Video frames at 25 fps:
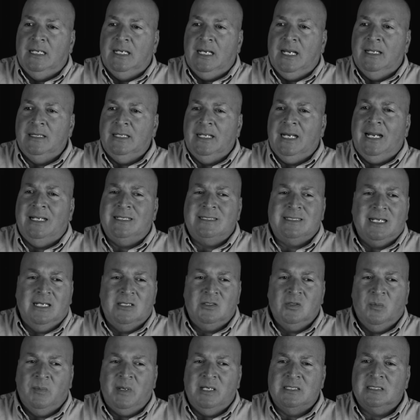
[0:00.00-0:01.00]
And then I said
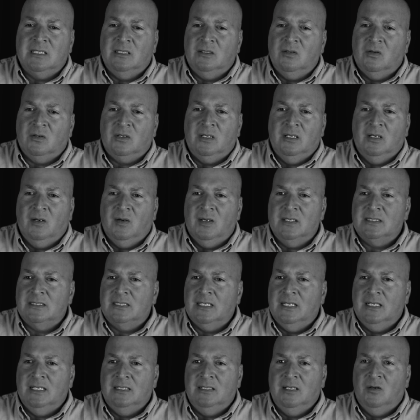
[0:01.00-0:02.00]
to him, look,
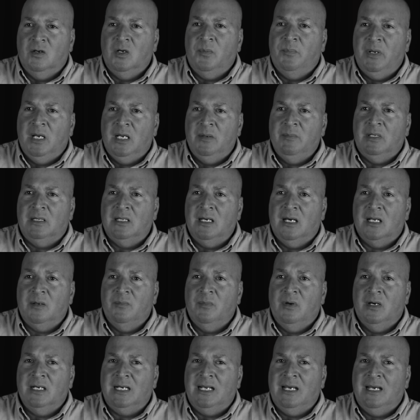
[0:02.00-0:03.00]
you're paying me a lot of
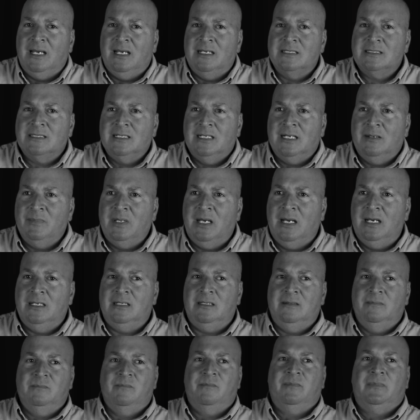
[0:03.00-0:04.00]
money. I said, I
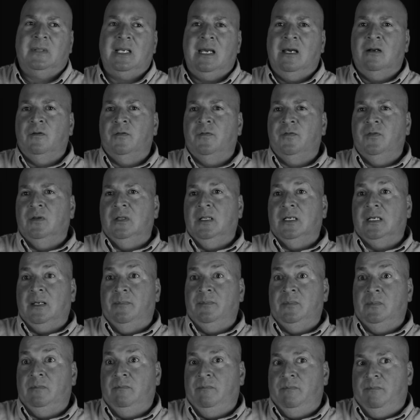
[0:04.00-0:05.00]
don't feel like
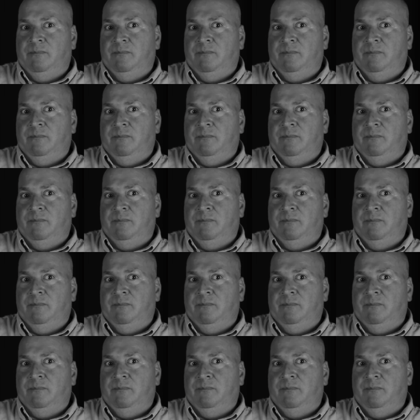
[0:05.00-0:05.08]
I'm